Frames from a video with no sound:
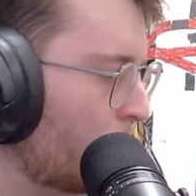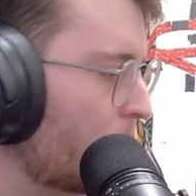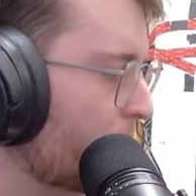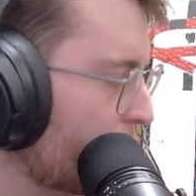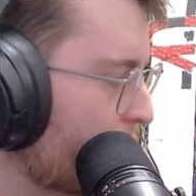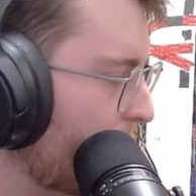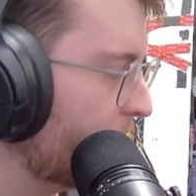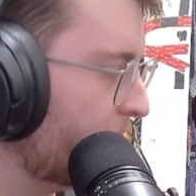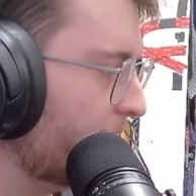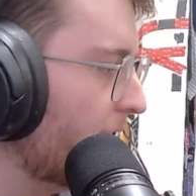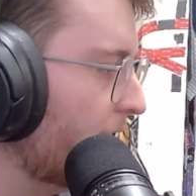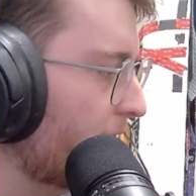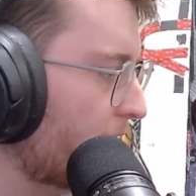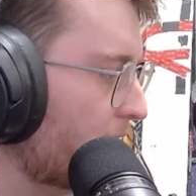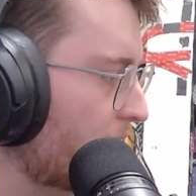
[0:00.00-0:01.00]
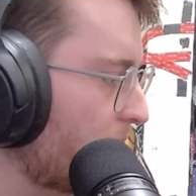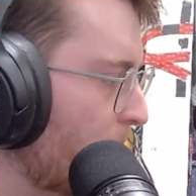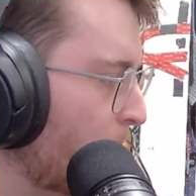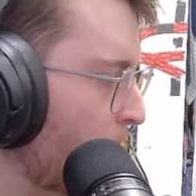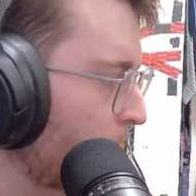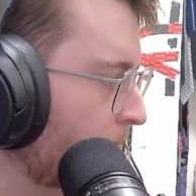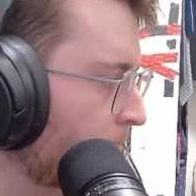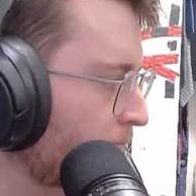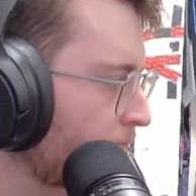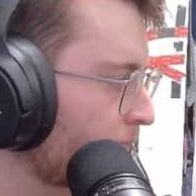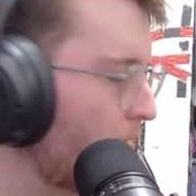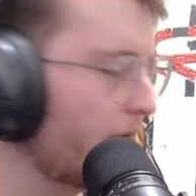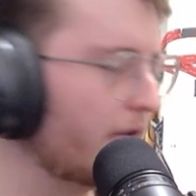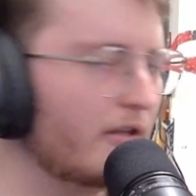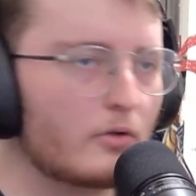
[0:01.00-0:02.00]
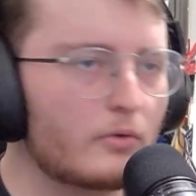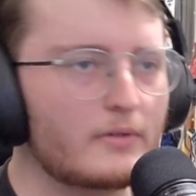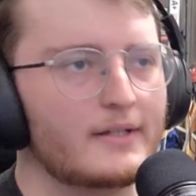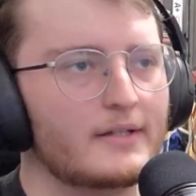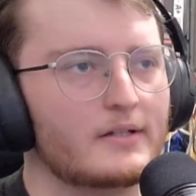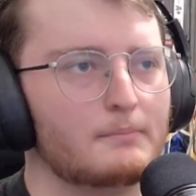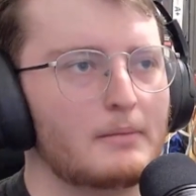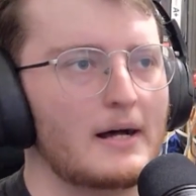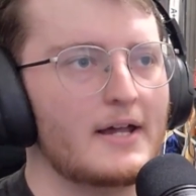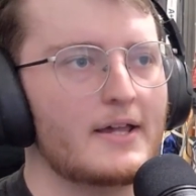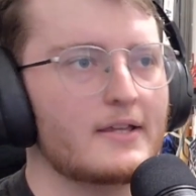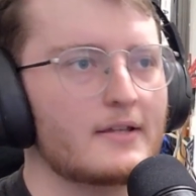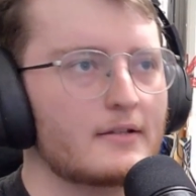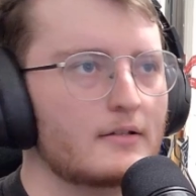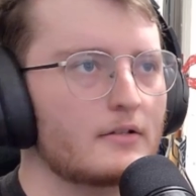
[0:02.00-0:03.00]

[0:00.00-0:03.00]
trying to say is, you don't need to buy